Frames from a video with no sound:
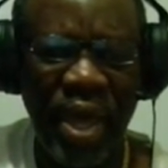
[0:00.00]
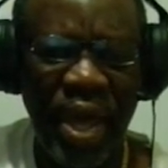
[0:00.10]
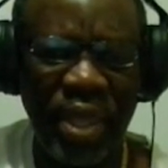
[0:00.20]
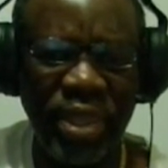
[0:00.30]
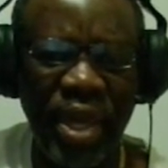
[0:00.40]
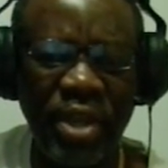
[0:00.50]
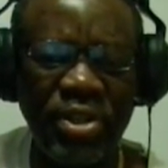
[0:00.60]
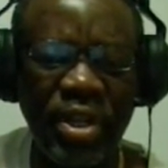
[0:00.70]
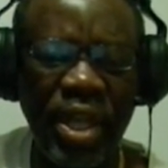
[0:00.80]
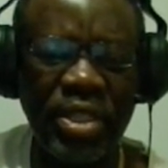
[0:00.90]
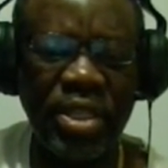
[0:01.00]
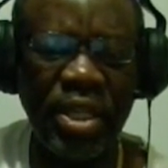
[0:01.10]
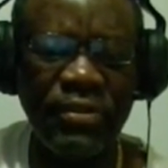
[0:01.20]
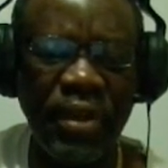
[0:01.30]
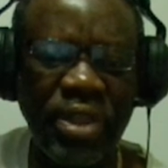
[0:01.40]
I think actually knight
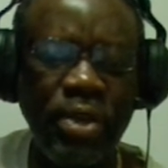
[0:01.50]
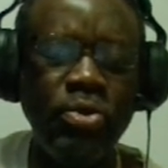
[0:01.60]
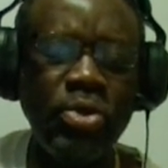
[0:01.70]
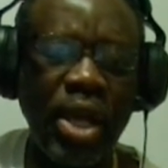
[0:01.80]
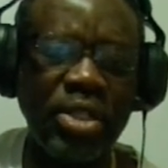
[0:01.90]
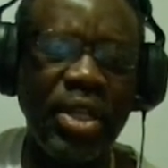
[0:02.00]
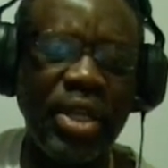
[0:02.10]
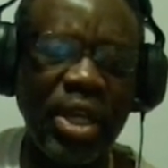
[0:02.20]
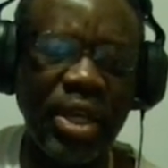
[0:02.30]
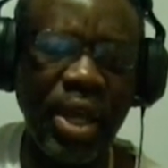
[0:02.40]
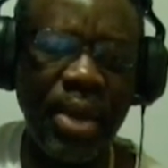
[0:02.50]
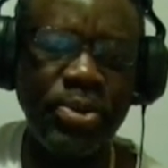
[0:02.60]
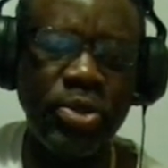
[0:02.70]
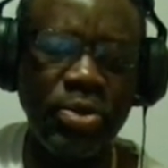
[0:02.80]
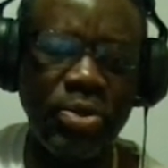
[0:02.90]
takes, but I think rook actually can
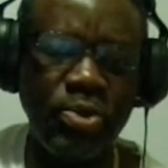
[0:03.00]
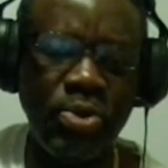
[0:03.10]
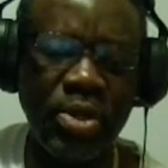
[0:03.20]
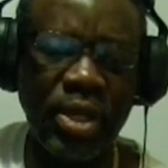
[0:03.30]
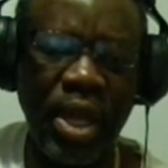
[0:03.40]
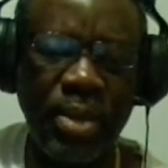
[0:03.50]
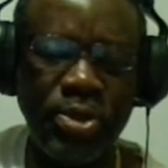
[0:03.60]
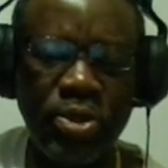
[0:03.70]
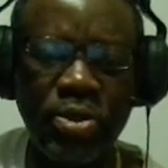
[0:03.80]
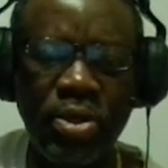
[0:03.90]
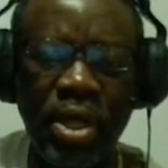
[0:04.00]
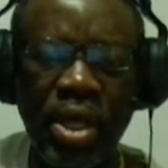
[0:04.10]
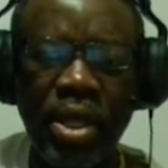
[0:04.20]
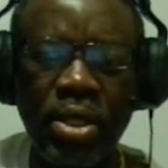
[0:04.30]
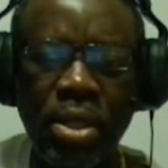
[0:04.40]
capture. The rook can capture,
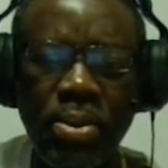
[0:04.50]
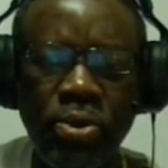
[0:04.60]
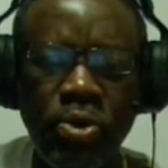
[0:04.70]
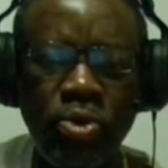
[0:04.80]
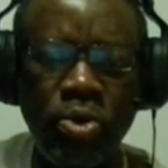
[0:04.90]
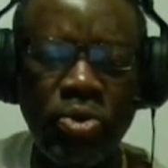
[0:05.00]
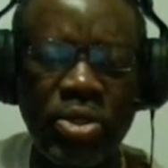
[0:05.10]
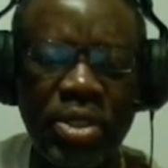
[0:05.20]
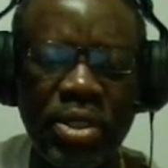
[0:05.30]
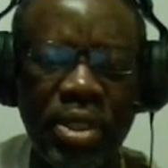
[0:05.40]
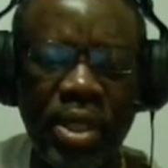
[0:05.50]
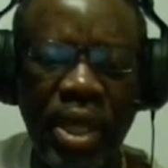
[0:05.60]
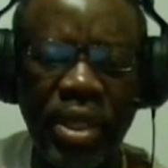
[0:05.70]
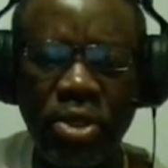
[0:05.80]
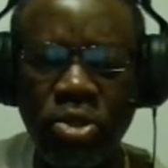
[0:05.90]
double the rooks, and
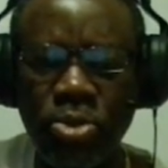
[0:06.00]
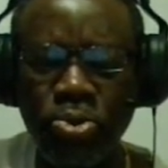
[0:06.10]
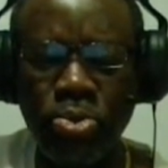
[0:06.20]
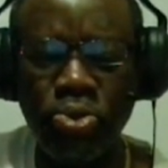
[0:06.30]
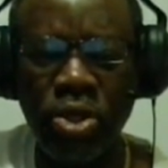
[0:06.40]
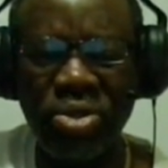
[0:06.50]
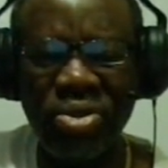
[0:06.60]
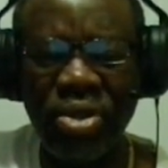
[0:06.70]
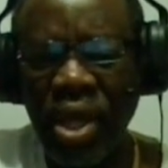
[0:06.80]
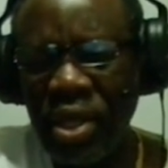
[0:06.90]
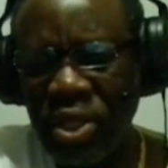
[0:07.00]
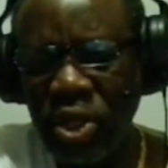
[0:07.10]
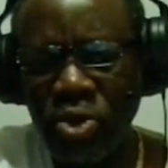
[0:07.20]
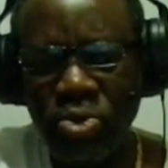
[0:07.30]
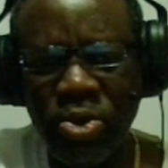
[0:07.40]
then just put pressure. You
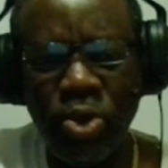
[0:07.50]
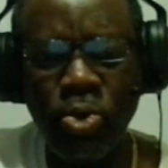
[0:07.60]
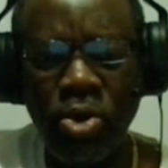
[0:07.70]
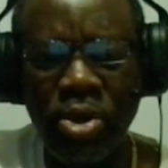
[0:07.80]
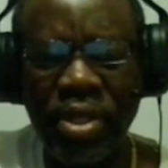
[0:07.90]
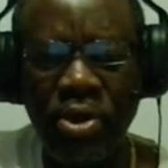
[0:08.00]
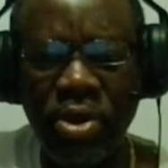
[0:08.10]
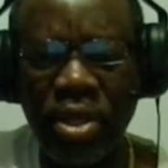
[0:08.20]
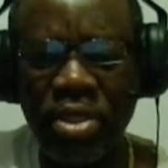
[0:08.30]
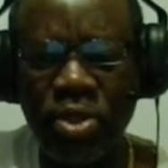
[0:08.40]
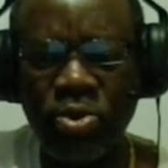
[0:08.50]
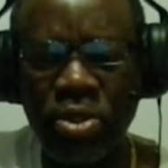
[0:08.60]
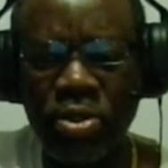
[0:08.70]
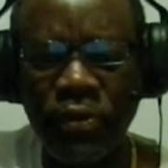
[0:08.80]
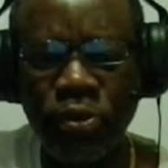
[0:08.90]
know, we don't want that unnecessary
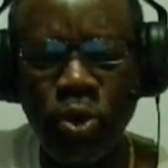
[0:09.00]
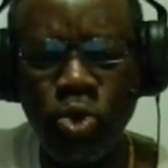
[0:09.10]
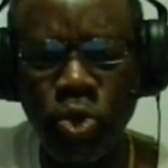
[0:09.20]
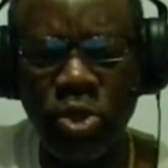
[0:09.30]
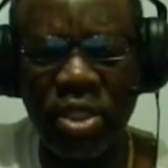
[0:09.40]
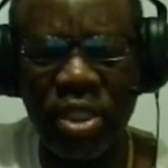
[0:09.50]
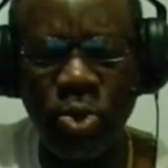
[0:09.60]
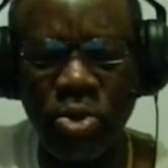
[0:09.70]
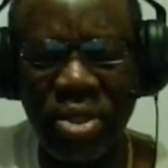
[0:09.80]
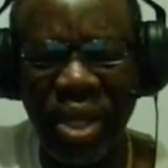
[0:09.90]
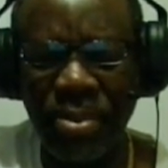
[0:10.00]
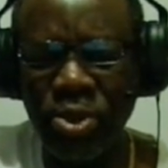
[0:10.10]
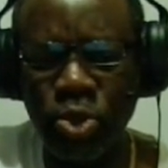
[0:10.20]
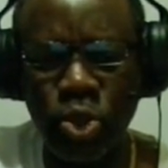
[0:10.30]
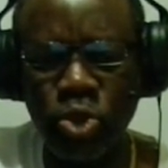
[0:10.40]
stuff. So rook to c1. I'm not
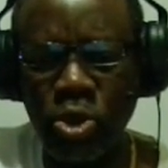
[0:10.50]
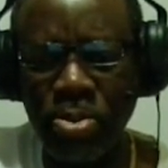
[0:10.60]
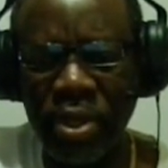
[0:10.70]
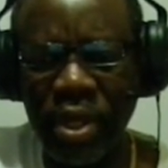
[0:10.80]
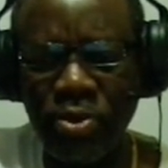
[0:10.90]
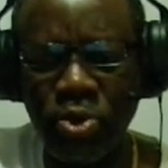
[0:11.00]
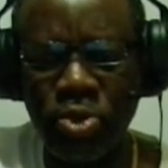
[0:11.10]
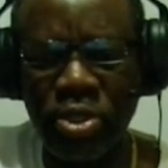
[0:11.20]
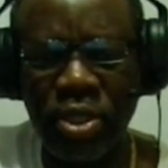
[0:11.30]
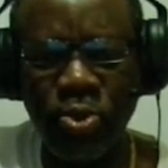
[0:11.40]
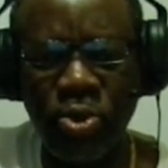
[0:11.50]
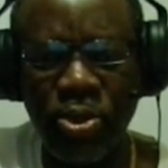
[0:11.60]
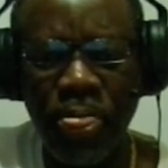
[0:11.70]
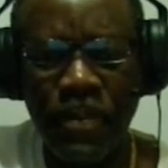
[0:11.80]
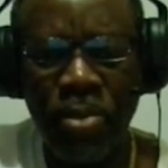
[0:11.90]
so sure about that rook to c1.
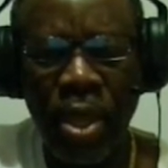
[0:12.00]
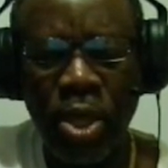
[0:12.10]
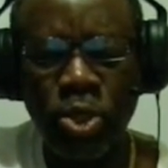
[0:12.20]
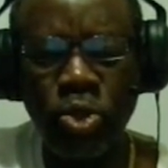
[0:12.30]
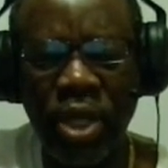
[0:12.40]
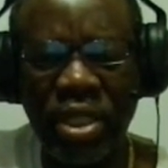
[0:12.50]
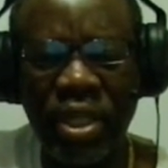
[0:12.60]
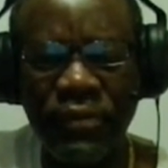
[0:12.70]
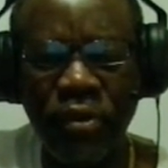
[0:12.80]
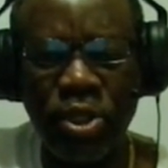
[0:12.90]
So knight d4 is